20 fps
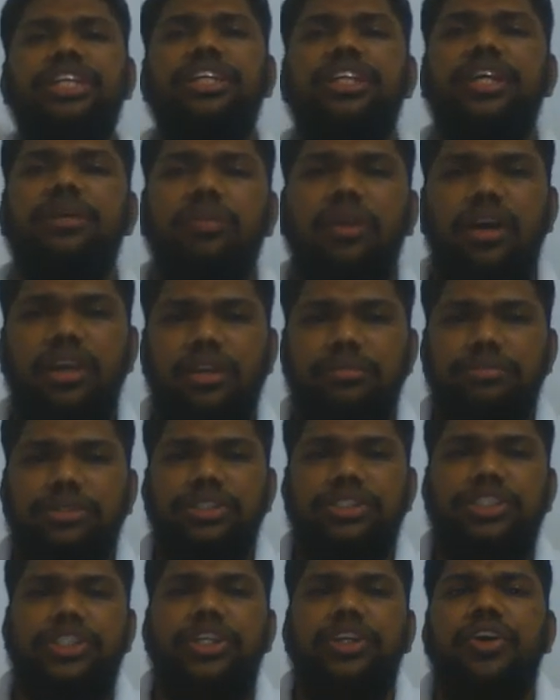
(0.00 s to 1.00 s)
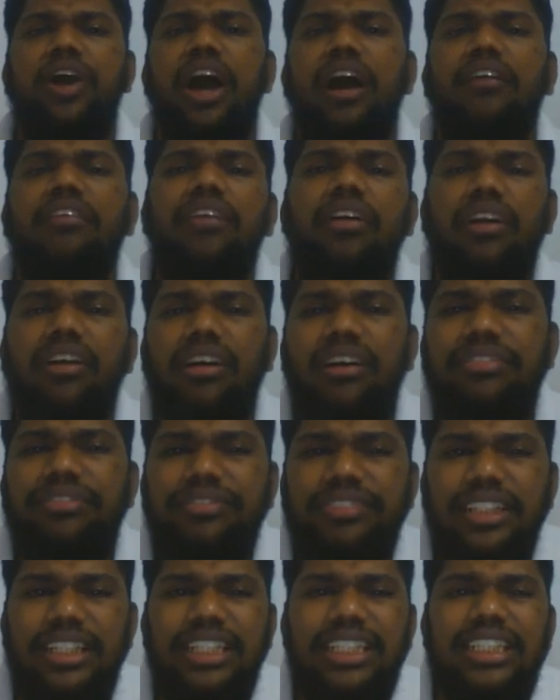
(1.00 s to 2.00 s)
in D block chemistry you have a lot
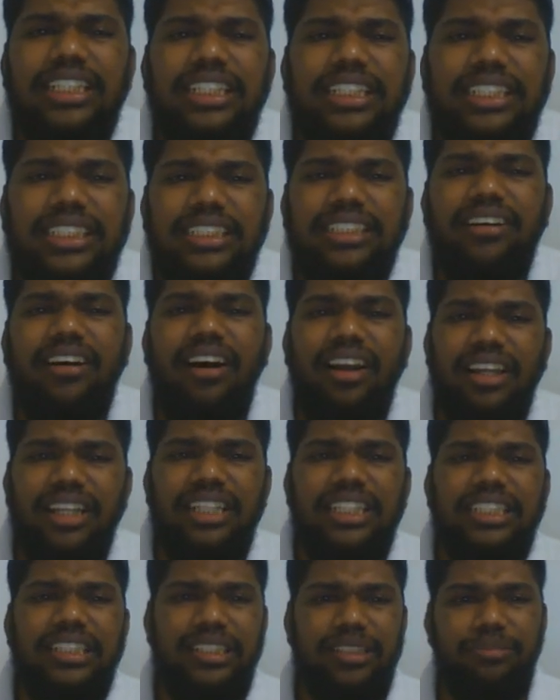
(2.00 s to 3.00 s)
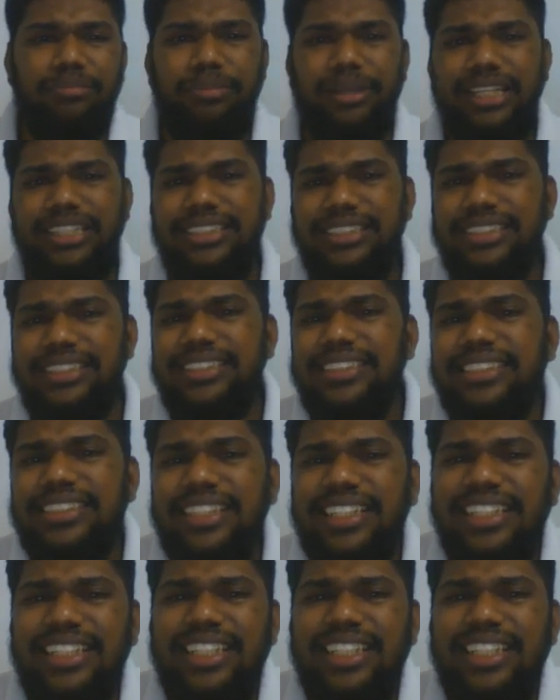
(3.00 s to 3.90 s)
of colored complexes.